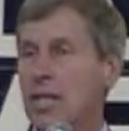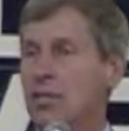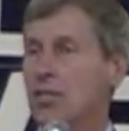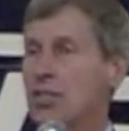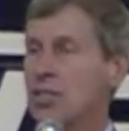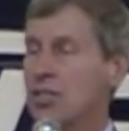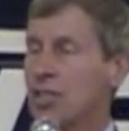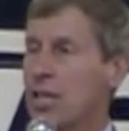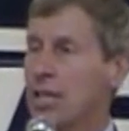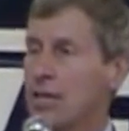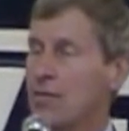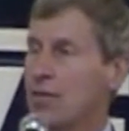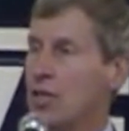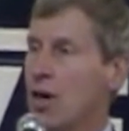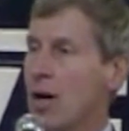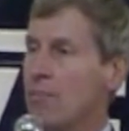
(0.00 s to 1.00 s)
Just think of
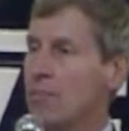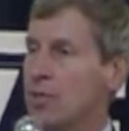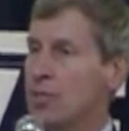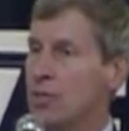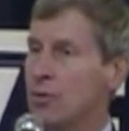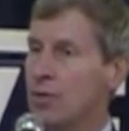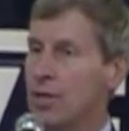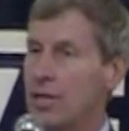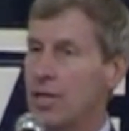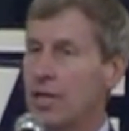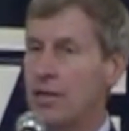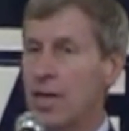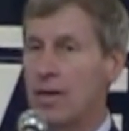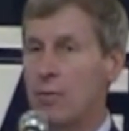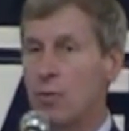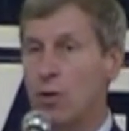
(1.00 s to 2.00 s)
the opportunity
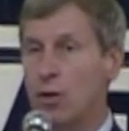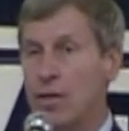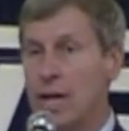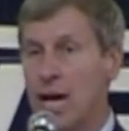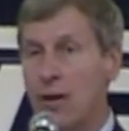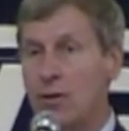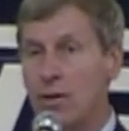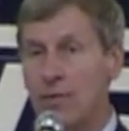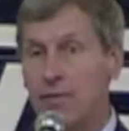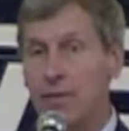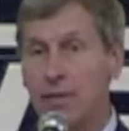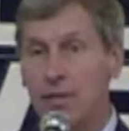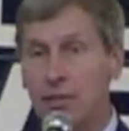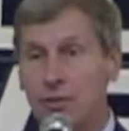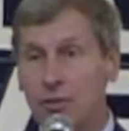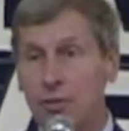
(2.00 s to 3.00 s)
that we're now giving
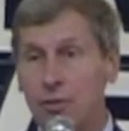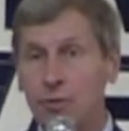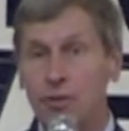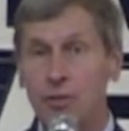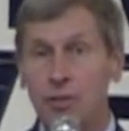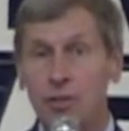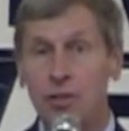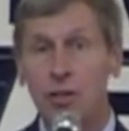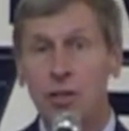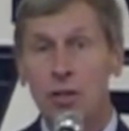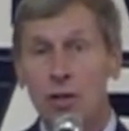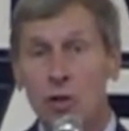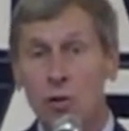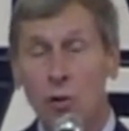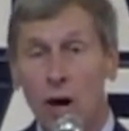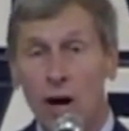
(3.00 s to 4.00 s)
these students
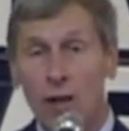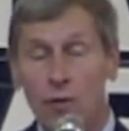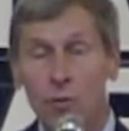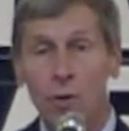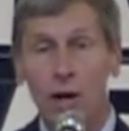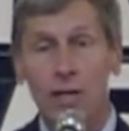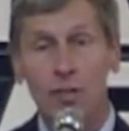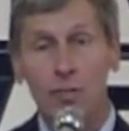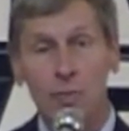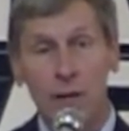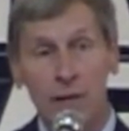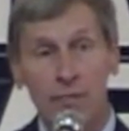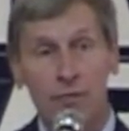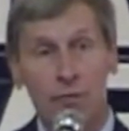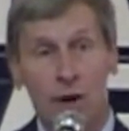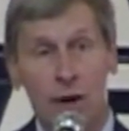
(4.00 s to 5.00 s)
who otherwise might
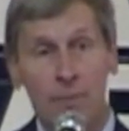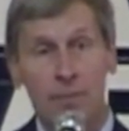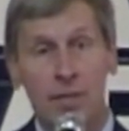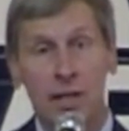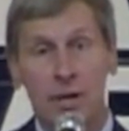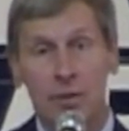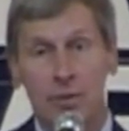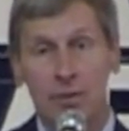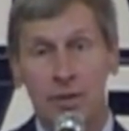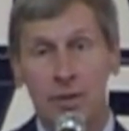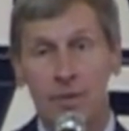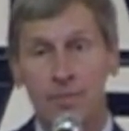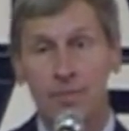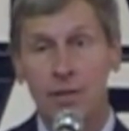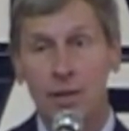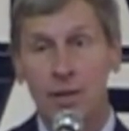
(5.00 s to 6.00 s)
have dropped out.
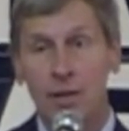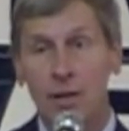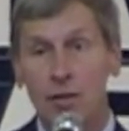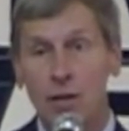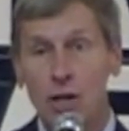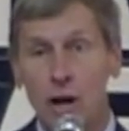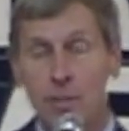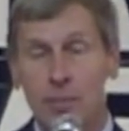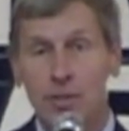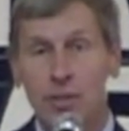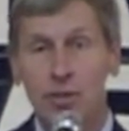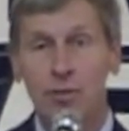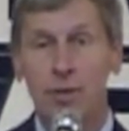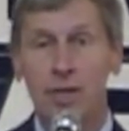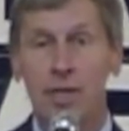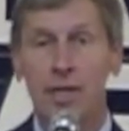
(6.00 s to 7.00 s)
The
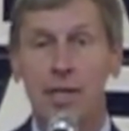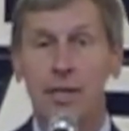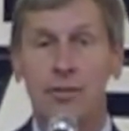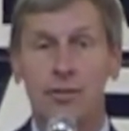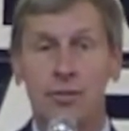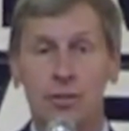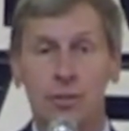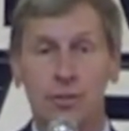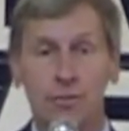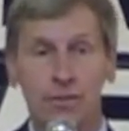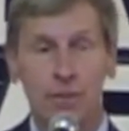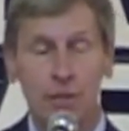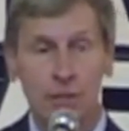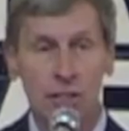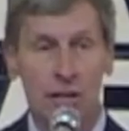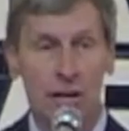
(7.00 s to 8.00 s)
opportunity to
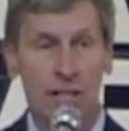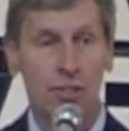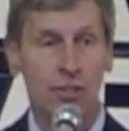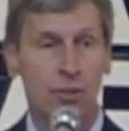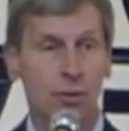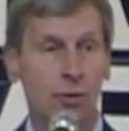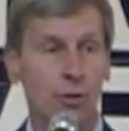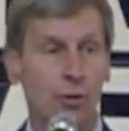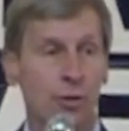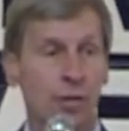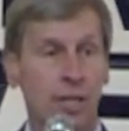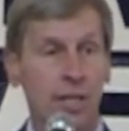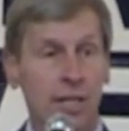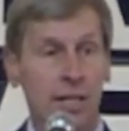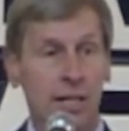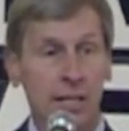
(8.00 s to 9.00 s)
finish high
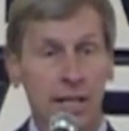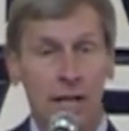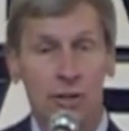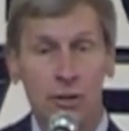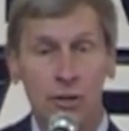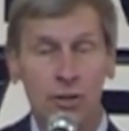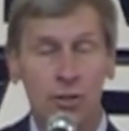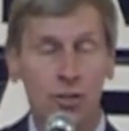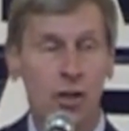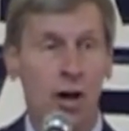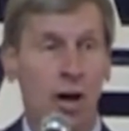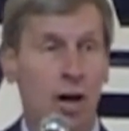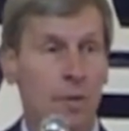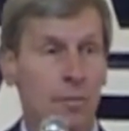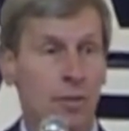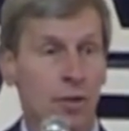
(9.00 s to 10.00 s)
school, get good
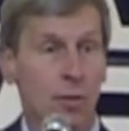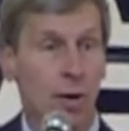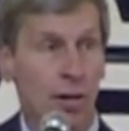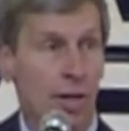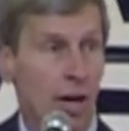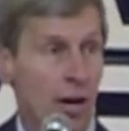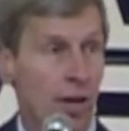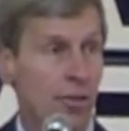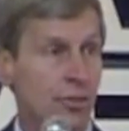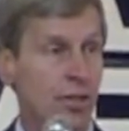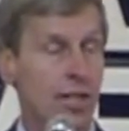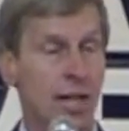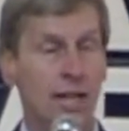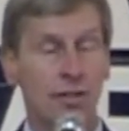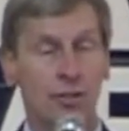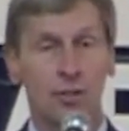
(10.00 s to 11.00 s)
jobs, go on to higher
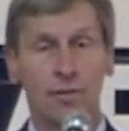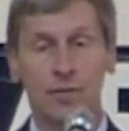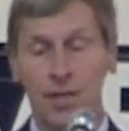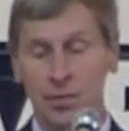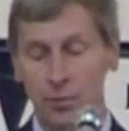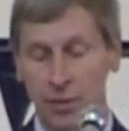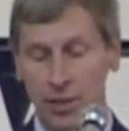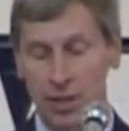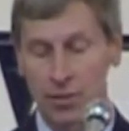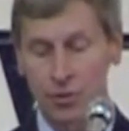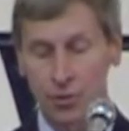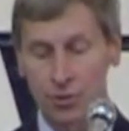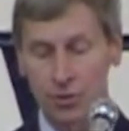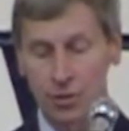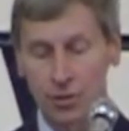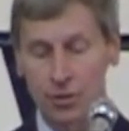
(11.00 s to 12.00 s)
education if that's what they
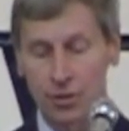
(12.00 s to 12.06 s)
choose to